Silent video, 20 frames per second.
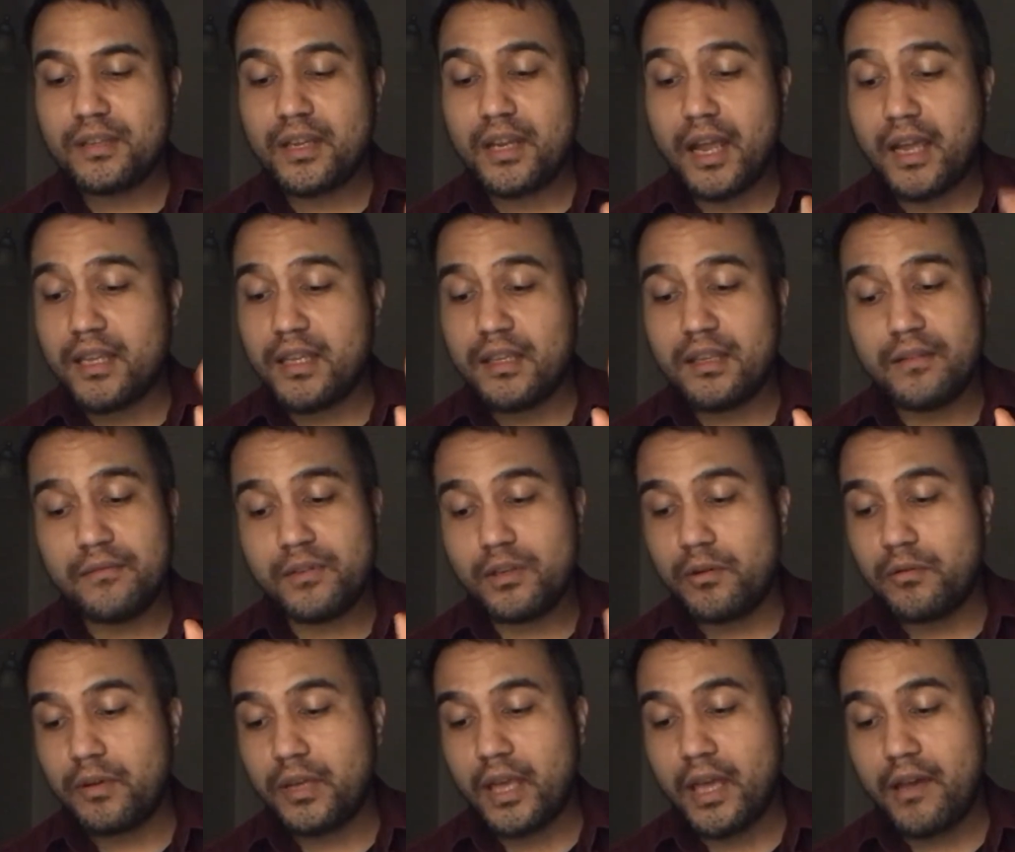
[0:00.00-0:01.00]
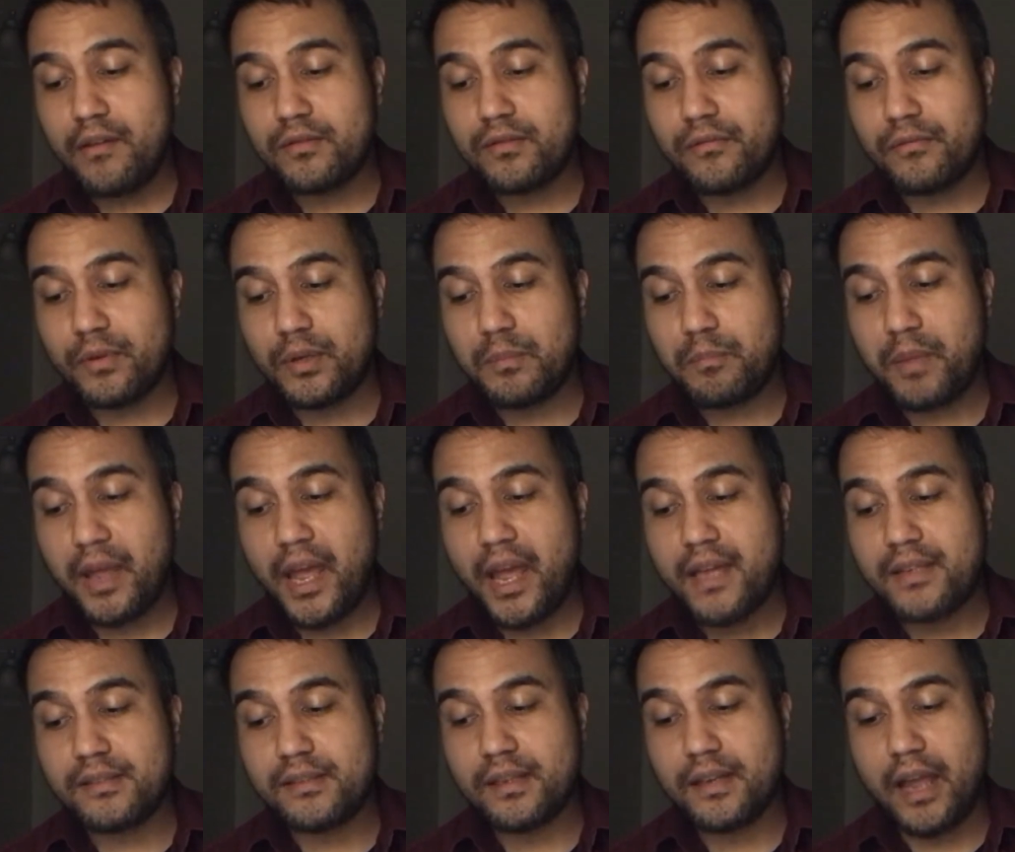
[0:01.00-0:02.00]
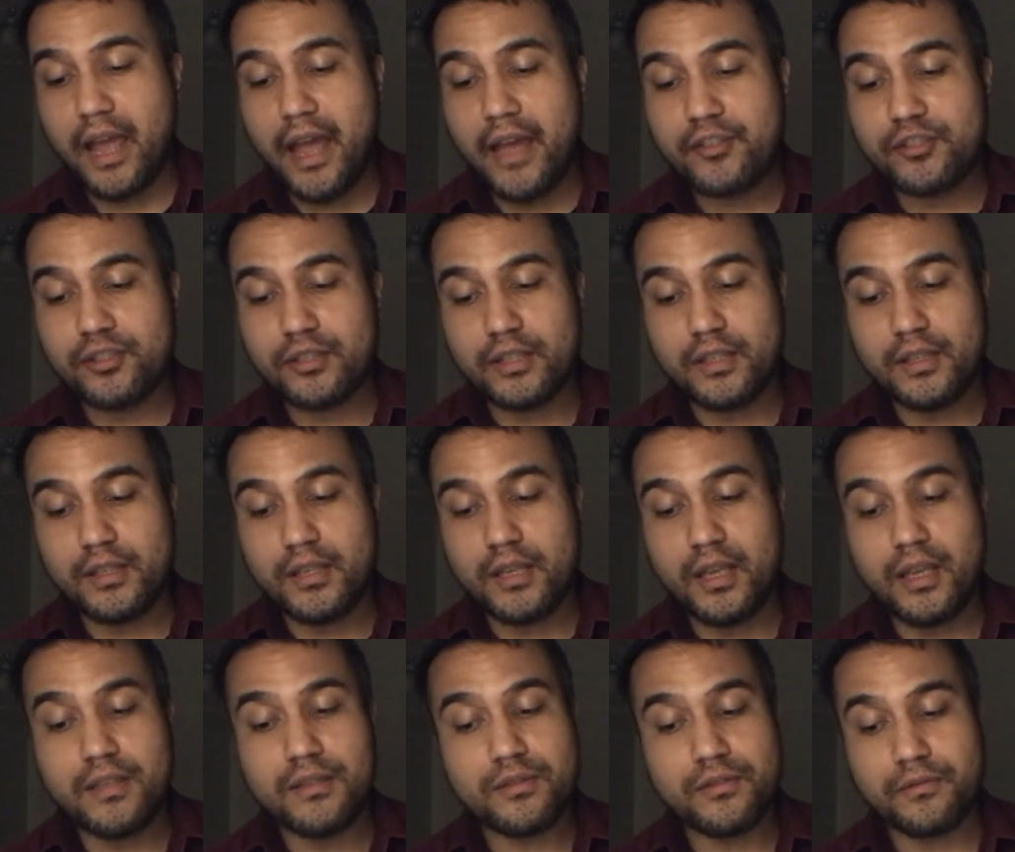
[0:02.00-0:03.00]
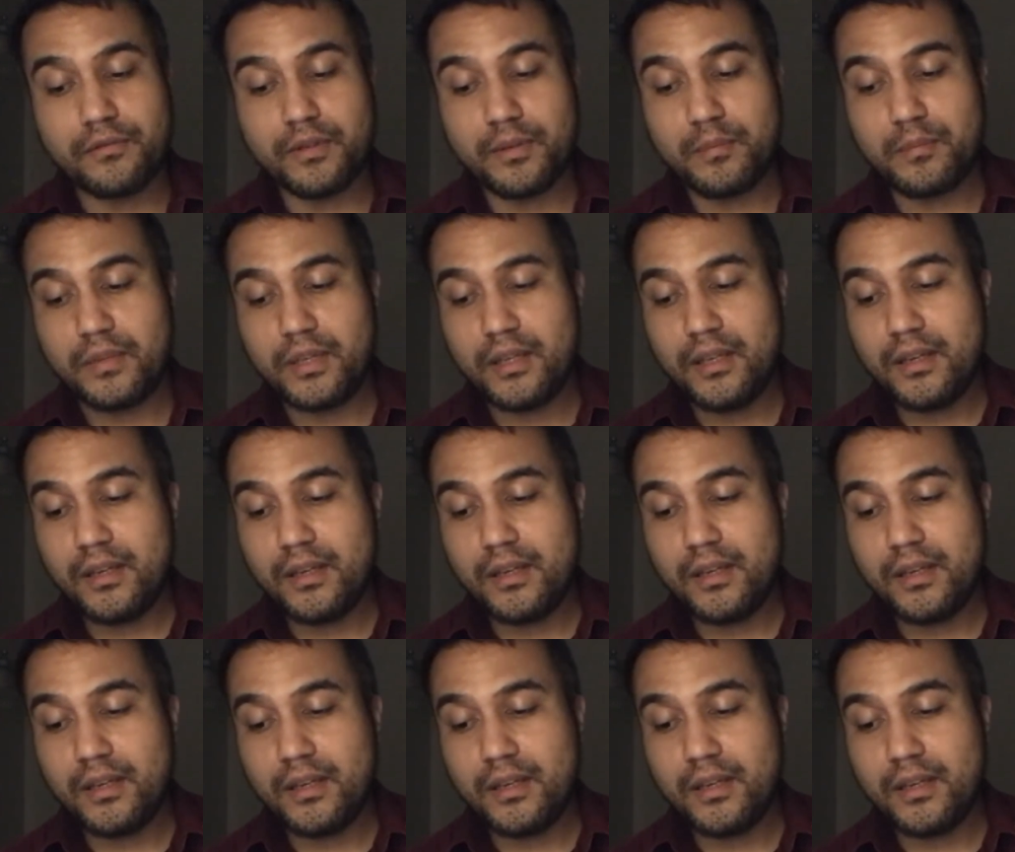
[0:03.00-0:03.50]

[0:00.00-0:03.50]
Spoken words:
and I can give no account of what passed at Ashley in the interim.